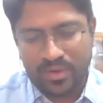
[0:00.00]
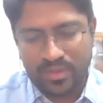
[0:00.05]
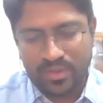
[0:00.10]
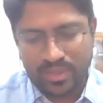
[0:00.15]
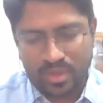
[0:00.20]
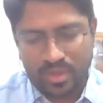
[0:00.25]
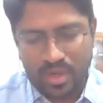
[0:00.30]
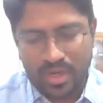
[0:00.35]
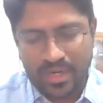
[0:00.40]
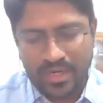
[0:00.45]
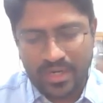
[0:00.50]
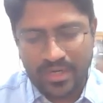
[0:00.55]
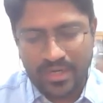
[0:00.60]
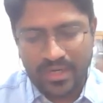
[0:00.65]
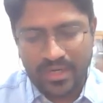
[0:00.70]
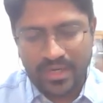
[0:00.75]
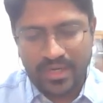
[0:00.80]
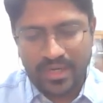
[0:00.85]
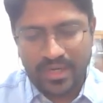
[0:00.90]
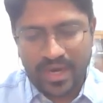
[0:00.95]
around the
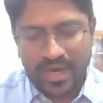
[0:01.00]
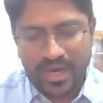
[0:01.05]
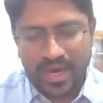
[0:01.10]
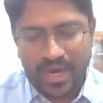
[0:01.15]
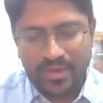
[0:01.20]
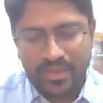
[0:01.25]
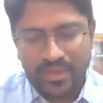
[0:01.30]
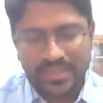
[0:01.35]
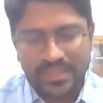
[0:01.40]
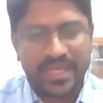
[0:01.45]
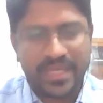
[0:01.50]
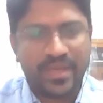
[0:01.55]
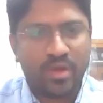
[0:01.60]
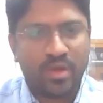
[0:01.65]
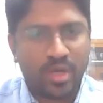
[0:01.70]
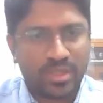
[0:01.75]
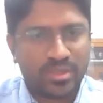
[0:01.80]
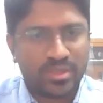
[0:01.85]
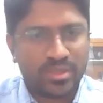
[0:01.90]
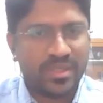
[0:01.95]
corner, and you're
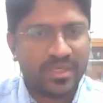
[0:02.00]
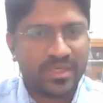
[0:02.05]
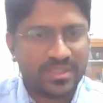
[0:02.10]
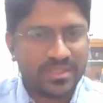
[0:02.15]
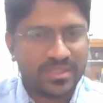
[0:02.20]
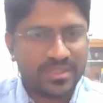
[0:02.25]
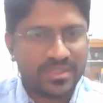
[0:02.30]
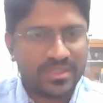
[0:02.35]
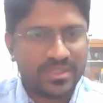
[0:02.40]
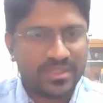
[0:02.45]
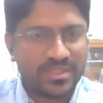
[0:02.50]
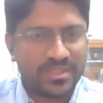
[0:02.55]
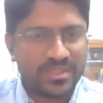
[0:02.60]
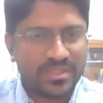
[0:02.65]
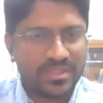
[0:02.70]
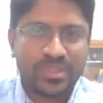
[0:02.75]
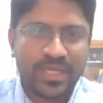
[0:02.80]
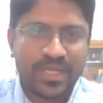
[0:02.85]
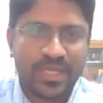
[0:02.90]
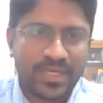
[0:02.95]
saying also that the
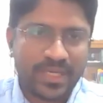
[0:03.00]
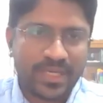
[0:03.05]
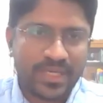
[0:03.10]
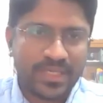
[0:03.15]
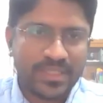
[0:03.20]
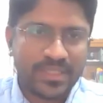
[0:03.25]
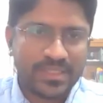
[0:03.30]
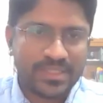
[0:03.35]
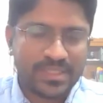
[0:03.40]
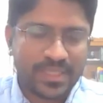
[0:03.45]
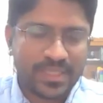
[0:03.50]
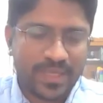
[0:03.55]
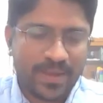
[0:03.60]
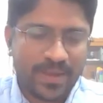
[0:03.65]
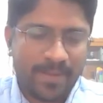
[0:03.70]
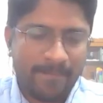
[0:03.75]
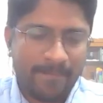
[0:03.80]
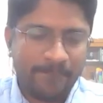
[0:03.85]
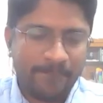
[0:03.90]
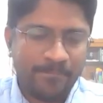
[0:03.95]
civil society is,
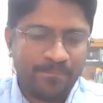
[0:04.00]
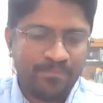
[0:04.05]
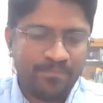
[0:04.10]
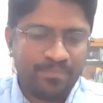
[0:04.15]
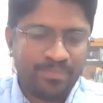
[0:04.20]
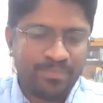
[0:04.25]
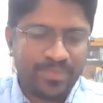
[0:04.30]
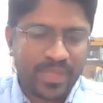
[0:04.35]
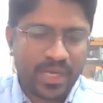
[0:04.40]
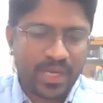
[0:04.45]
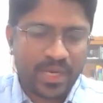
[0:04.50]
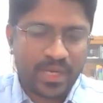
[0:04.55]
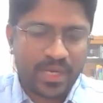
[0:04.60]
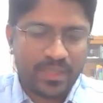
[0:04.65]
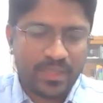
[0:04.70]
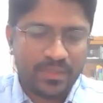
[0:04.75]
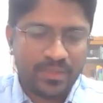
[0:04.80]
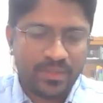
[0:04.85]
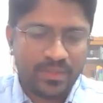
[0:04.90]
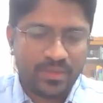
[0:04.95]

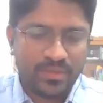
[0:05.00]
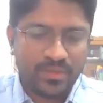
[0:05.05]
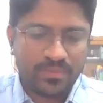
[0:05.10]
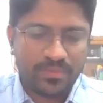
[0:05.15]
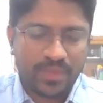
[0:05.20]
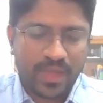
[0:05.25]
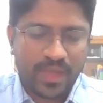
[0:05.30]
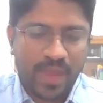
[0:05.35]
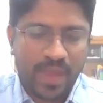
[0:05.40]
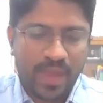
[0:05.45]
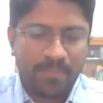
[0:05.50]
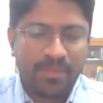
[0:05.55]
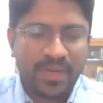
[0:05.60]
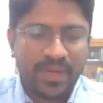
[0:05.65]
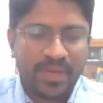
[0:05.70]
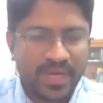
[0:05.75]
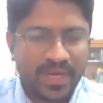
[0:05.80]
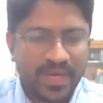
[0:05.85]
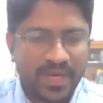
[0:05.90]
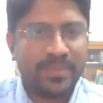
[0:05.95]
you know,
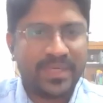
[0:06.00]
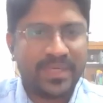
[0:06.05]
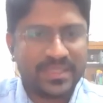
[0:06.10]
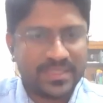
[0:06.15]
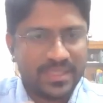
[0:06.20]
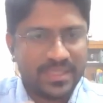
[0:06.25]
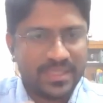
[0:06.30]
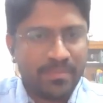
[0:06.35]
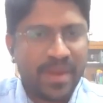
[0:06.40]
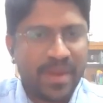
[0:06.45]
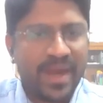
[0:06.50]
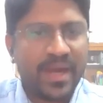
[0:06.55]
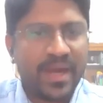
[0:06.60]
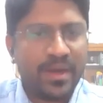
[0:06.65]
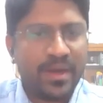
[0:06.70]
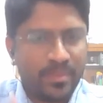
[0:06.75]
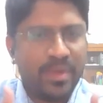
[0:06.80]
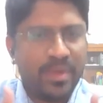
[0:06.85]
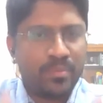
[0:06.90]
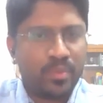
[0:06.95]
epic at its
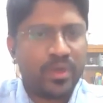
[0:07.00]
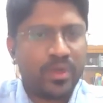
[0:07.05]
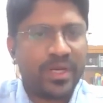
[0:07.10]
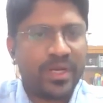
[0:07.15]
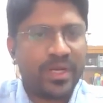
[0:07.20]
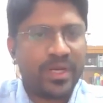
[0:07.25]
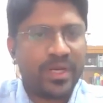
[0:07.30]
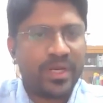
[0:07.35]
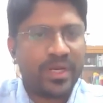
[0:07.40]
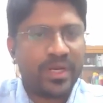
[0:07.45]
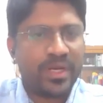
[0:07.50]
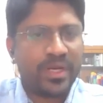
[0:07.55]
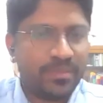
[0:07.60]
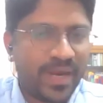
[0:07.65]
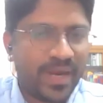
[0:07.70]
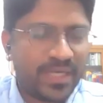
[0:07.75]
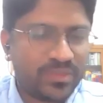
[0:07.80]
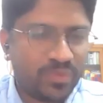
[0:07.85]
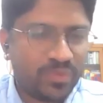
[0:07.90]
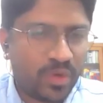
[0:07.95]
demand, I mean, putting its
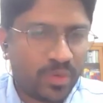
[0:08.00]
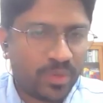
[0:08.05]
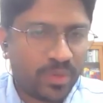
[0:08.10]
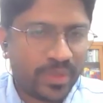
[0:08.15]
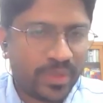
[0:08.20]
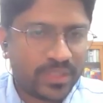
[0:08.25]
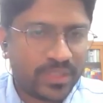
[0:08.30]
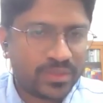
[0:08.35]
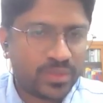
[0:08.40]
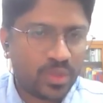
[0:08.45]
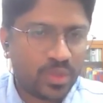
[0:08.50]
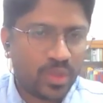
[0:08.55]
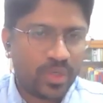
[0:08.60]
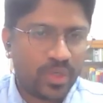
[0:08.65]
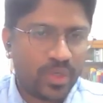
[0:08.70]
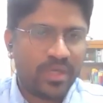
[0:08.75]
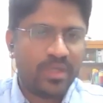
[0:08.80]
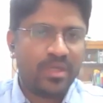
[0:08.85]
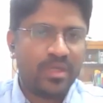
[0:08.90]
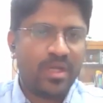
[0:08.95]
demands forward and
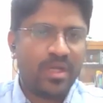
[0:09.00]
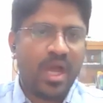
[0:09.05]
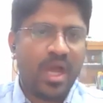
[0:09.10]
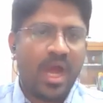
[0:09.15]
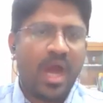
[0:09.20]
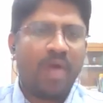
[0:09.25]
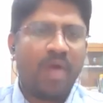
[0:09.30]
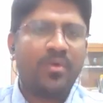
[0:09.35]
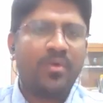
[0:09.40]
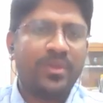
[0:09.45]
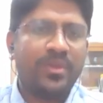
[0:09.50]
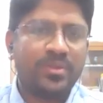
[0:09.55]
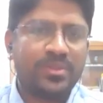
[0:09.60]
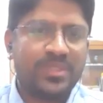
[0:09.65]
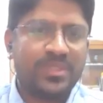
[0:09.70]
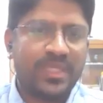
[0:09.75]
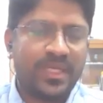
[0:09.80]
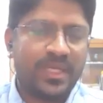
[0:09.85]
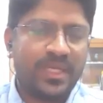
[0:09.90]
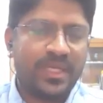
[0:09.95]
so on. How do
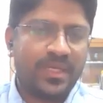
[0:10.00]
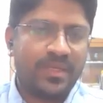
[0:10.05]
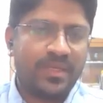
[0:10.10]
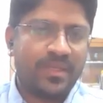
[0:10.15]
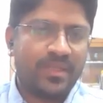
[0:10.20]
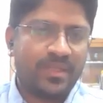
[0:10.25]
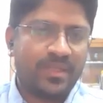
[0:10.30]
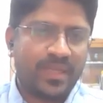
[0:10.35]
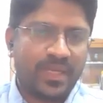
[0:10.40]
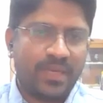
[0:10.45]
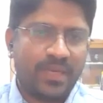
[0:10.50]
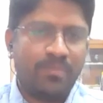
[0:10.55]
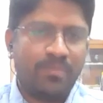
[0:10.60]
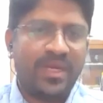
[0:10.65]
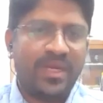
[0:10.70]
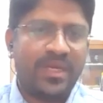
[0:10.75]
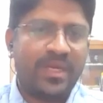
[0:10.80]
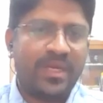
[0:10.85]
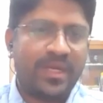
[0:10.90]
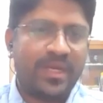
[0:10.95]
you see the
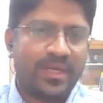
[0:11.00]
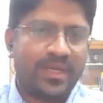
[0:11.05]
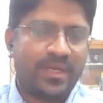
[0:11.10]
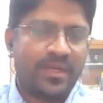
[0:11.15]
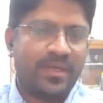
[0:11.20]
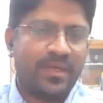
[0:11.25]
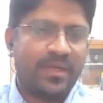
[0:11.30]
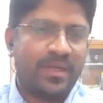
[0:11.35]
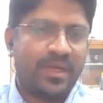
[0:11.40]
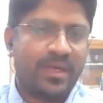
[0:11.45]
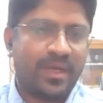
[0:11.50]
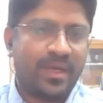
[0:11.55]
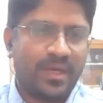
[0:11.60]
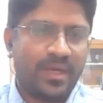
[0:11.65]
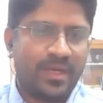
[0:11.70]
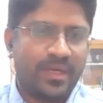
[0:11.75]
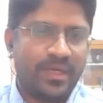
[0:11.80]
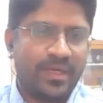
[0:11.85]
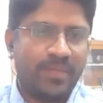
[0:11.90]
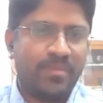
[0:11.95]
immediate
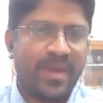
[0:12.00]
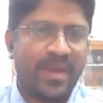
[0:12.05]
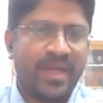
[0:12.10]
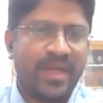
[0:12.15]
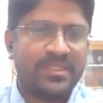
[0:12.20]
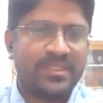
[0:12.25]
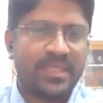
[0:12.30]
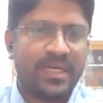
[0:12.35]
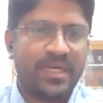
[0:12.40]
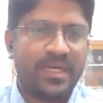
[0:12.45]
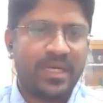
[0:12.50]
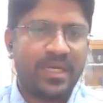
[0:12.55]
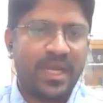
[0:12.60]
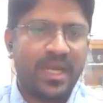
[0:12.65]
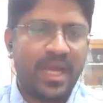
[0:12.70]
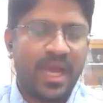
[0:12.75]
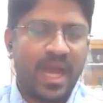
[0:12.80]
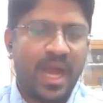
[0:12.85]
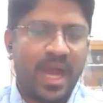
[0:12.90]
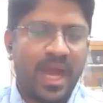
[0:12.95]
demands, and
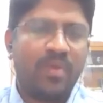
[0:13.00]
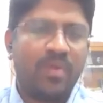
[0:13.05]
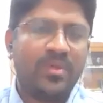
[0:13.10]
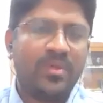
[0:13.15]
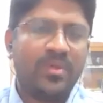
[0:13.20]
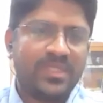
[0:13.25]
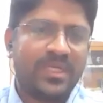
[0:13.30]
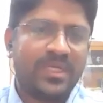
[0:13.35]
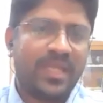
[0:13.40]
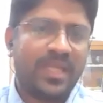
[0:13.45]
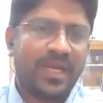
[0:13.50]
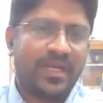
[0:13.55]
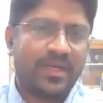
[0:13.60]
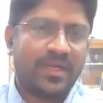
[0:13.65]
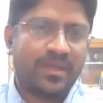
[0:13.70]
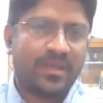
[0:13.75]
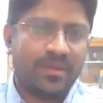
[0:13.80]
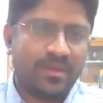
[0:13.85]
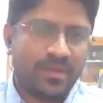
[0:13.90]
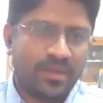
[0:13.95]
how is it
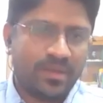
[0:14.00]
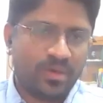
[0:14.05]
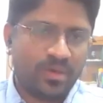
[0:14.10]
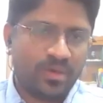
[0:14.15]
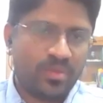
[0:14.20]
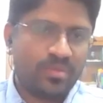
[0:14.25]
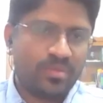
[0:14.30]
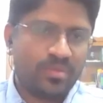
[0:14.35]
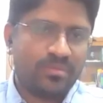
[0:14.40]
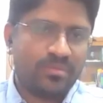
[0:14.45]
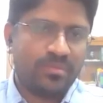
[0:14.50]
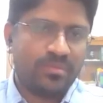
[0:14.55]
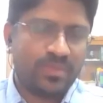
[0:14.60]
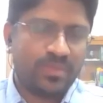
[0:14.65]
that, you know,